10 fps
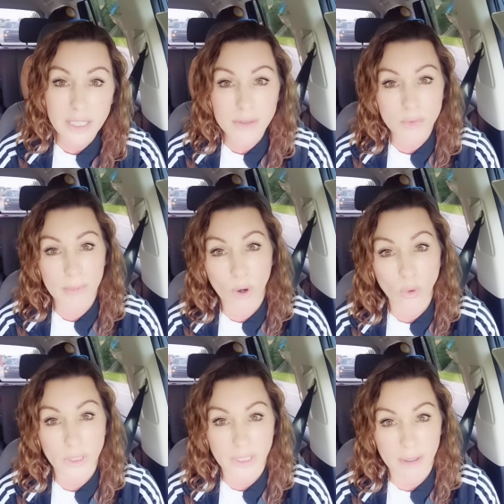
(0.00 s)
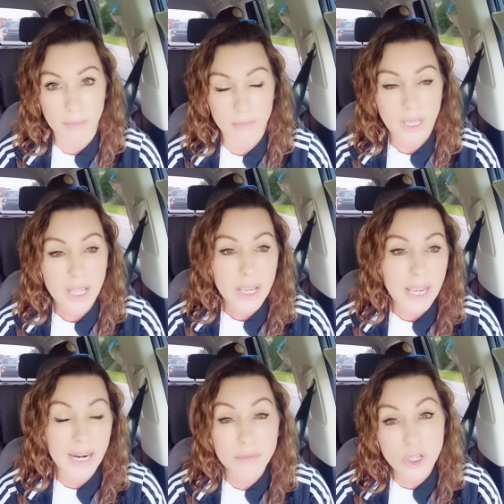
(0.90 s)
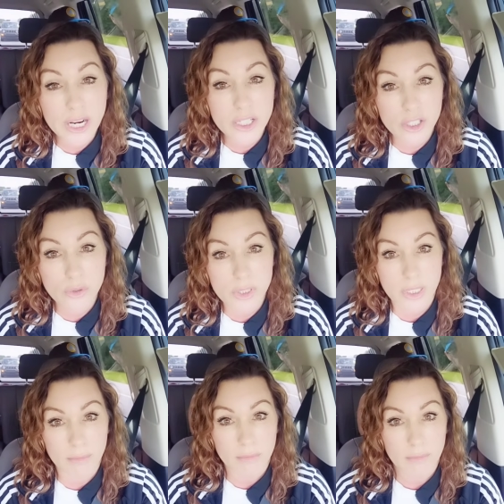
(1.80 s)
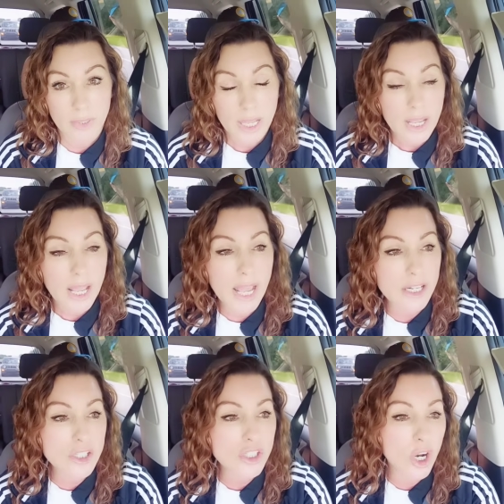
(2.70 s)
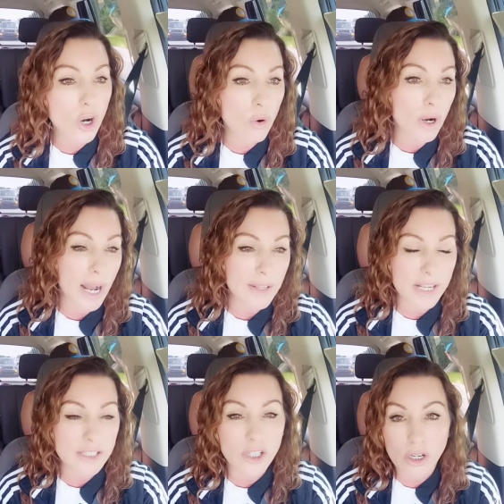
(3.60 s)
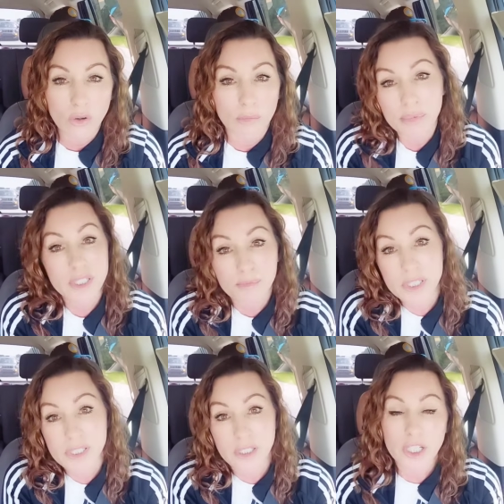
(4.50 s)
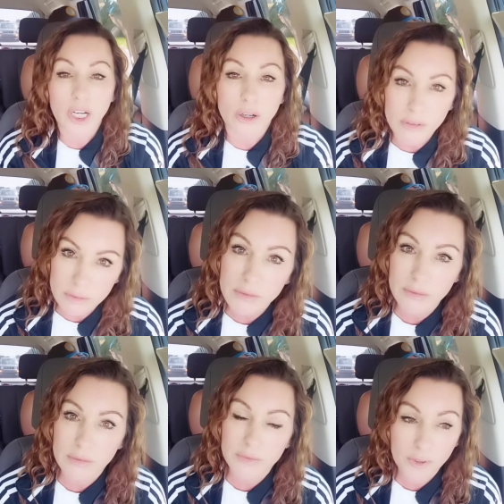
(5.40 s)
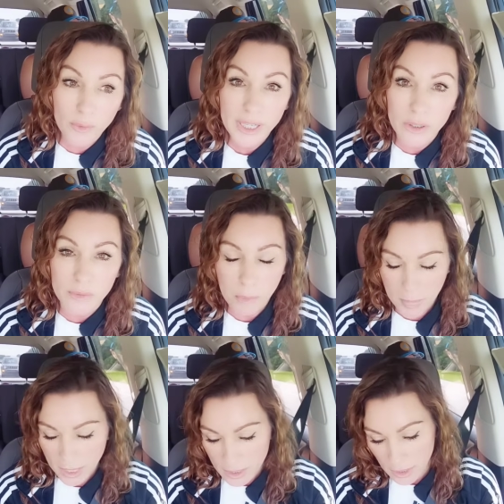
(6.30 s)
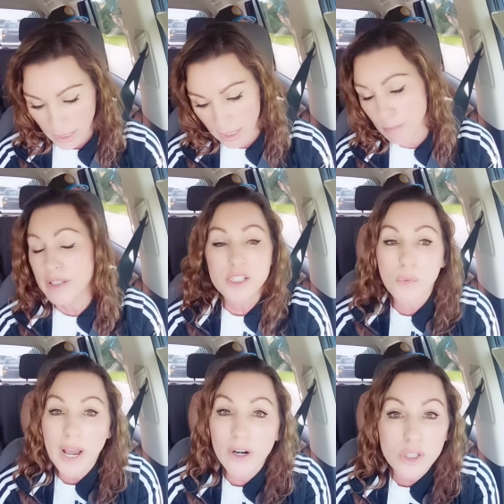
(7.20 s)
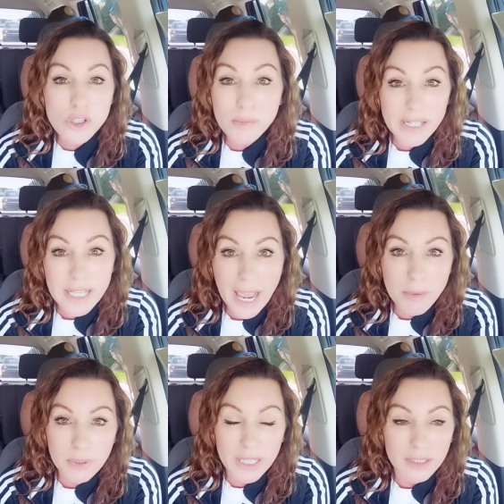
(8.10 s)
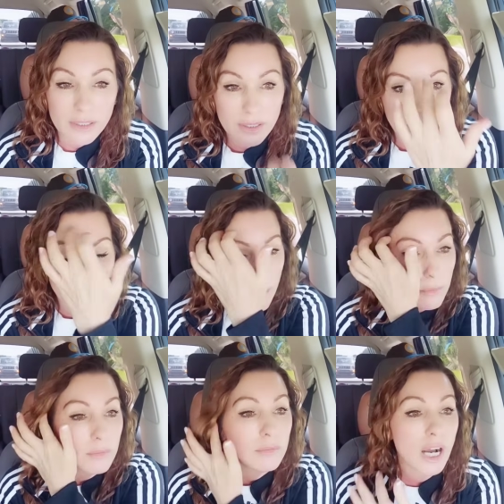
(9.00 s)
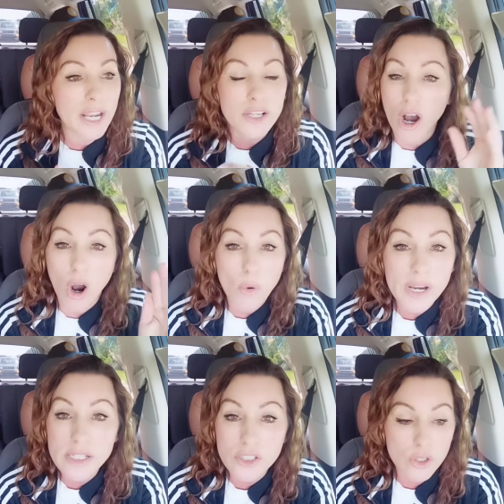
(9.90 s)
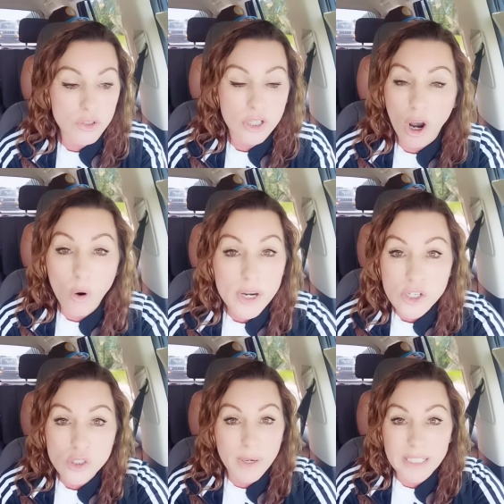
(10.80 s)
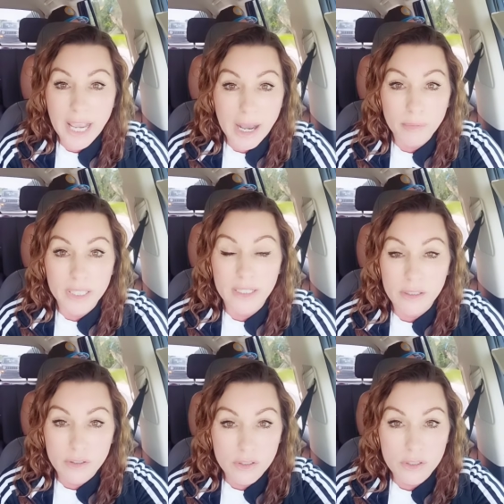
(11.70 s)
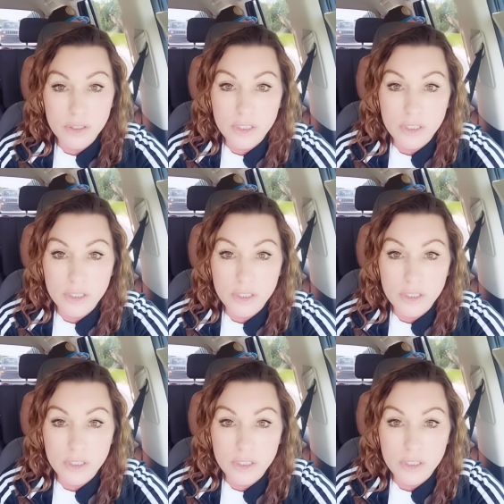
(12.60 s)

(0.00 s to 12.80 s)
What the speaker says: a lot of times when I'm holding them and I'm trying to use them. And so they start going, bzz, bzz, you know, for real. This is why I don't use my tablet. I always used to always use my tablet